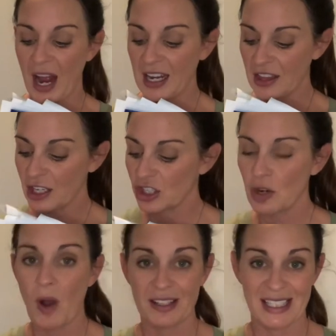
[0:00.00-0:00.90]
anything she
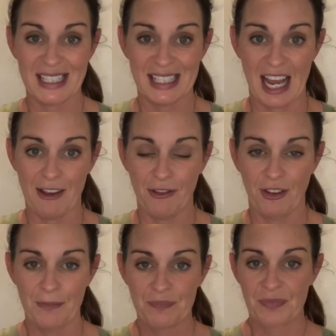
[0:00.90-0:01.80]
wants to save.
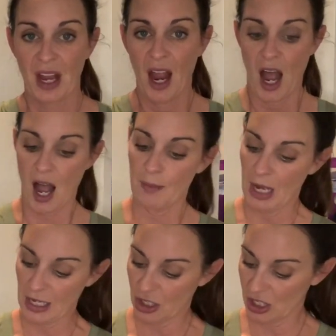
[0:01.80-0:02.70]

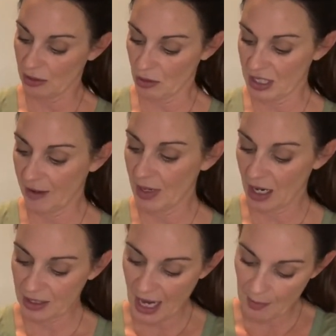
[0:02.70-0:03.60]
And she's going to give me a
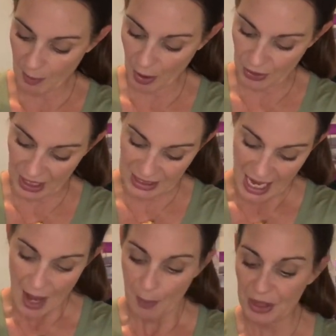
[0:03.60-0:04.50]
hard time about this,
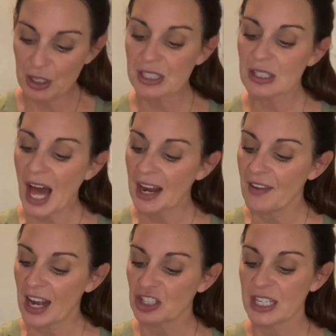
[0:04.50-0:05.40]
but there's a lot of
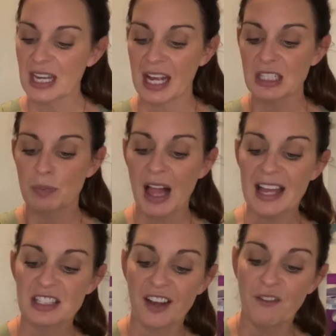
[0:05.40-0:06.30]
actually nice
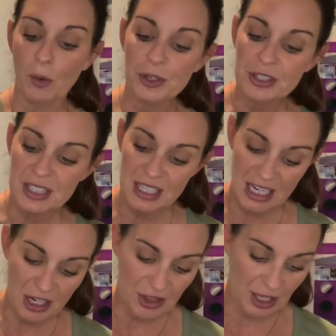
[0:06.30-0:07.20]
plastic folders in
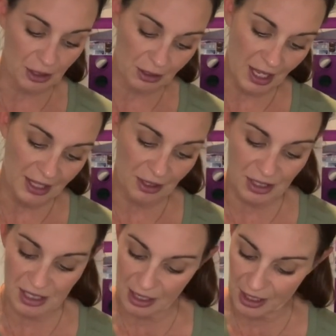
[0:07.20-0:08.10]
here that look like they're
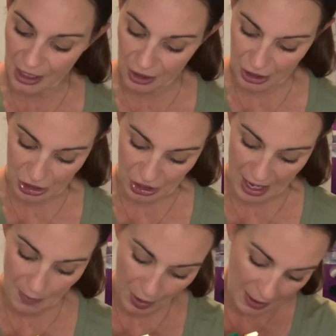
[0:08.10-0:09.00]
still in good
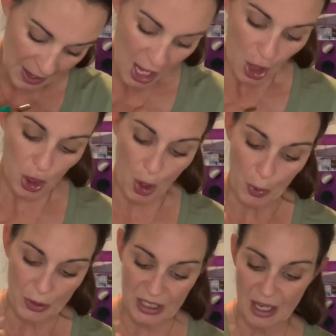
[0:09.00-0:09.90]
shape.
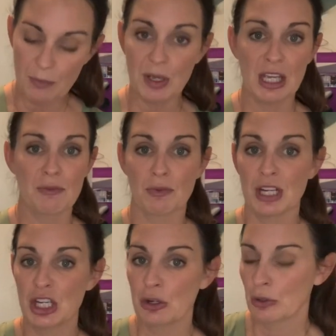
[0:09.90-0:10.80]
Those can be
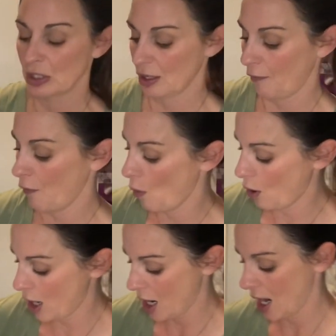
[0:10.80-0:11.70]
reused
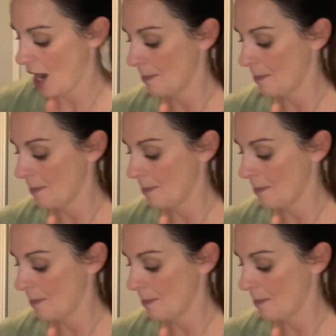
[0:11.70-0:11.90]
for